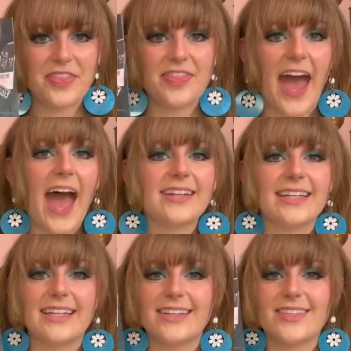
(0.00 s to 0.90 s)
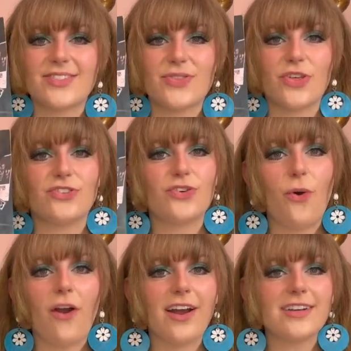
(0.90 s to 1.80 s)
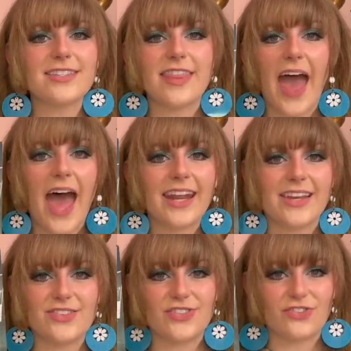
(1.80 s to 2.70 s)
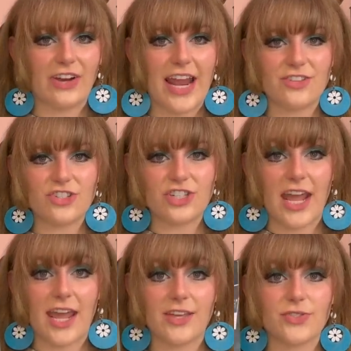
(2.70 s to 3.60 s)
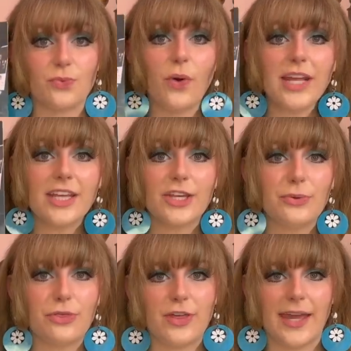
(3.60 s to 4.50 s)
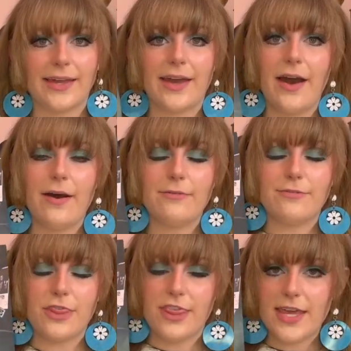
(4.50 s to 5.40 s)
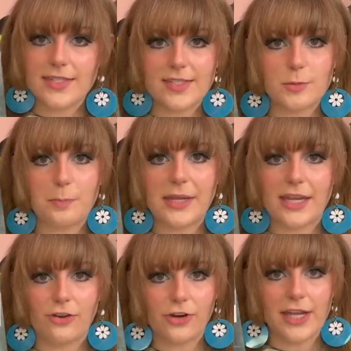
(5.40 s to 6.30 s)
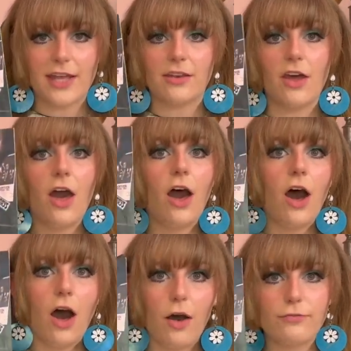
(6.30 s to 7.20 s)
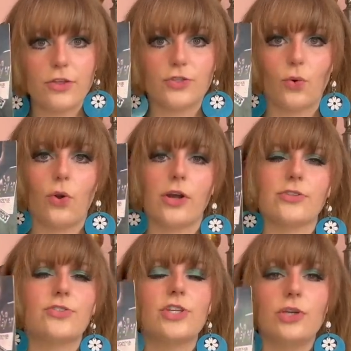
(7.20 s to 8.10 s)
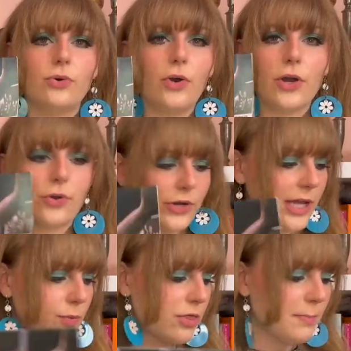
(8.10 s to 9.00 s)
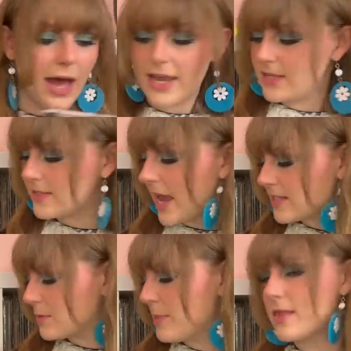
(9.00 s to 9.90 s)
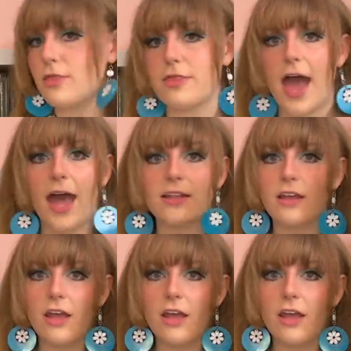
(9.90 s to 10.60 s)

That is The Doors, that is Strange Days. What do you think of this period of The Doors? Do you agree with my assessment that